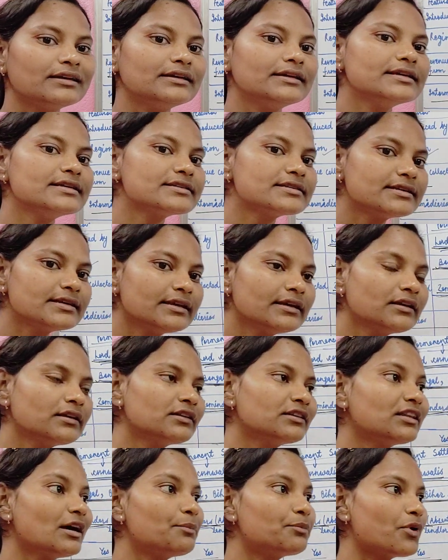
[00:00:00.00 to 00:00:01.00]
listening
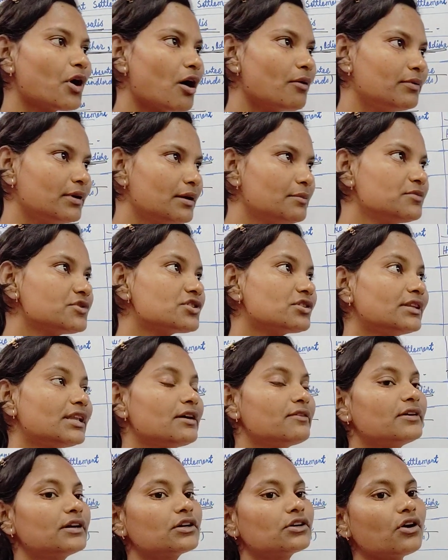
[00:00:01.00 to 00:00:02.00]
the problems.
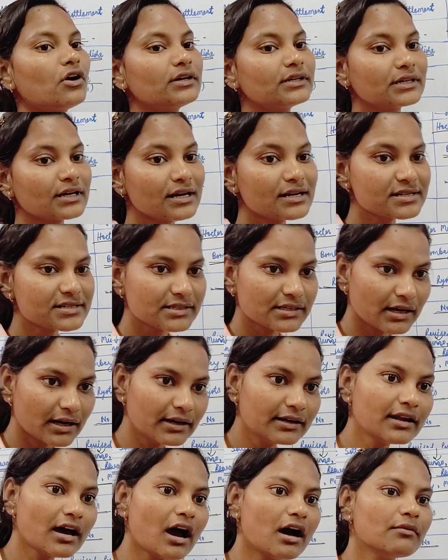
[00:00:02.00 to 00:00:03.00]
They were not
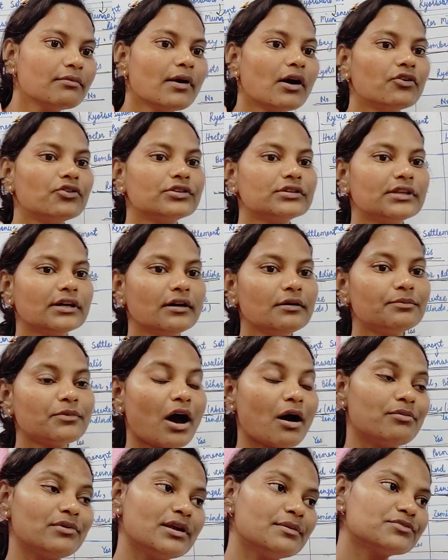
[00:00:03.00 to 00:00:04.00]
concerned about the
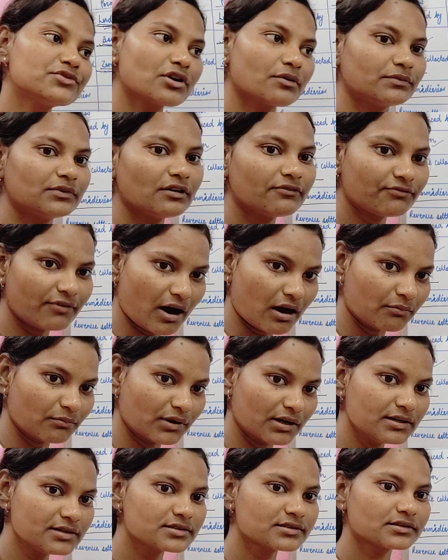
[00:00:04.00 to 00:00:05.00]
problems of the
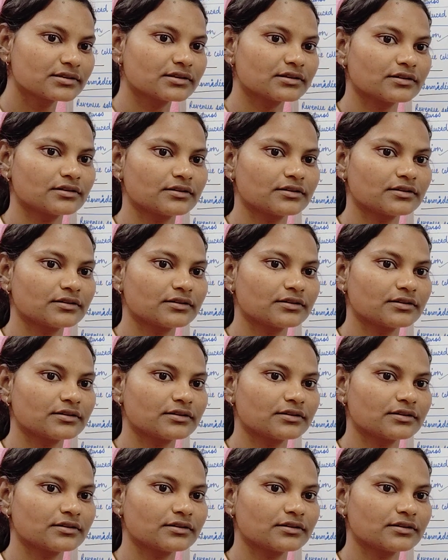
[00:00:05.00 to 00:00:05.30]
farmers.